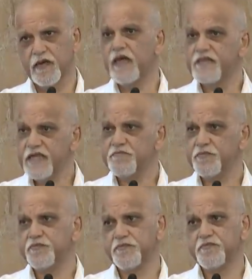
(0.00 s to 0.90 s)
And
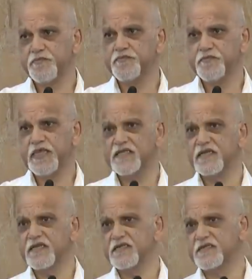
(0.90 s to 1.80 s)
that
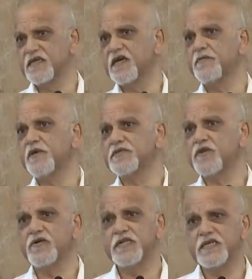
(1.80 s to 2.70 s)
Sahaba
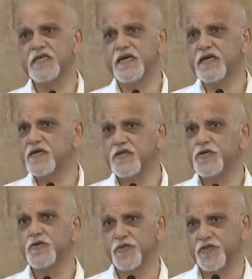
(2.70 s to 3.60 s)
was only
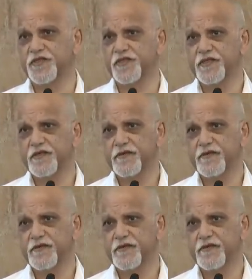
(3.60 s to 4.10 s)
youth.